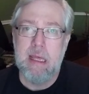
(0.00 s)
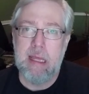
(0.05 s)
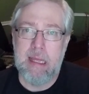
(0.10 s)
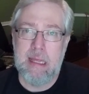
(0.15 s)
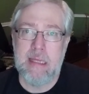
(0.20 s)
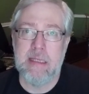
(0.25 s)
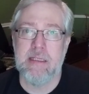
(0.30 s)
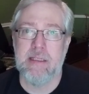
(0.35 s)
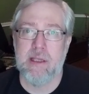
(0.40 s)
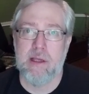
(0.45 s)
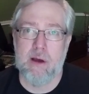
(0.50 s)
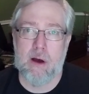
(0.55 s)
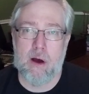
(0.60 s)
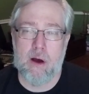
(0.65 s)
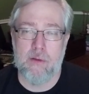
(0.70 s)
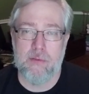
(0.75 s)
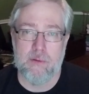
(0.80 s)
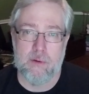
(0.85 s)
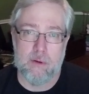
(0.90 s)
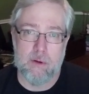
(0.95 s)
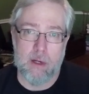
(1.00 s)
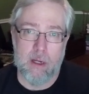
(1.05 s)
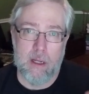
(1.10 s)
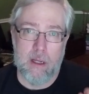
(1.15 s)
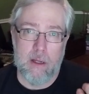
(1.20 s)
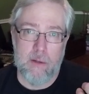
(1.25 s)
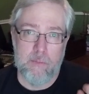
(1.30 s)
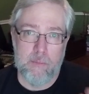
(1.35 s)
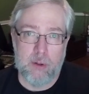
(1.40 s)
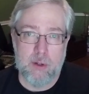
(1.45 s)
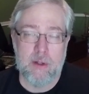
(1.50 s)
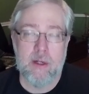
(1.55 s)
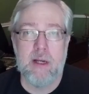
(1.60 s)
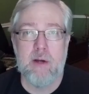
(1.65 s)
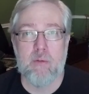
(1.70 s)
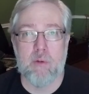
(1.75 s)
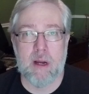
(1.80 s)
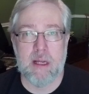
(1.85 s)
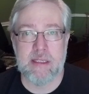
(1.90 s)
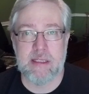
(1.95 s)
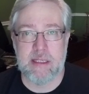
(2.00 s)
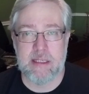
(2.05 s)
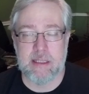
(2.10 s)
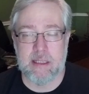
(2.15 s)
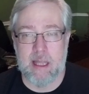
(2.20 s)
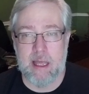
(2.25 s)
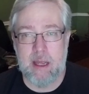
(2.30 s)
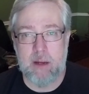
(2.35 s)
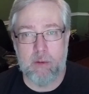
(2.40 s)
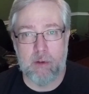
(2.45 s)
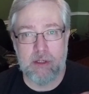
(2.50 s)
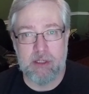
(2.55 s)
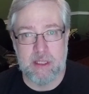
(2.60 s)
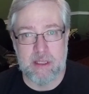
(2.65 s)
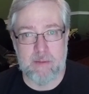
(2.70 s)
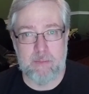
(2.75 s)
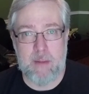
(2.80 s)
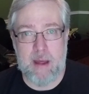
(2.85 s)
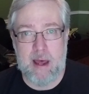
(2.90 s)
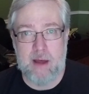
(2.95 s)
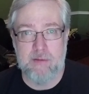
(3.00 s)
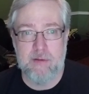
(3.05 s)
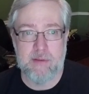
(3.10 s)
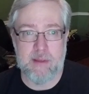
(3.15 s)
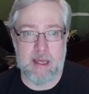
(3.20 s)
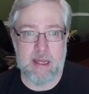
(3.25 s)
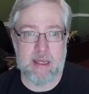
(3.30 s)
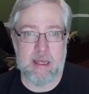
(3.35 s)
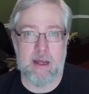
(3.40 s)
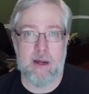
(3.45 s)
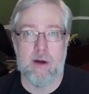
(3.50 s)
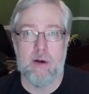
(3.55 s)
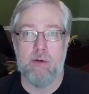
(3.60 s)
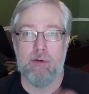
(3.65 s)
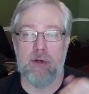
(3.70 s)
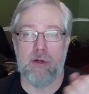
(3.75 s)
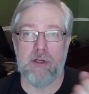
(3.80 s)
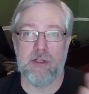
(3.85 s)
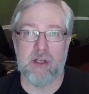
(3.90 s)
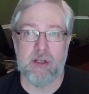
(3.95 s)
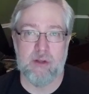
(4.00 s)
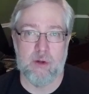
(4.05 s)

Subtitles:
is the author putting racist language in the mouth of that character so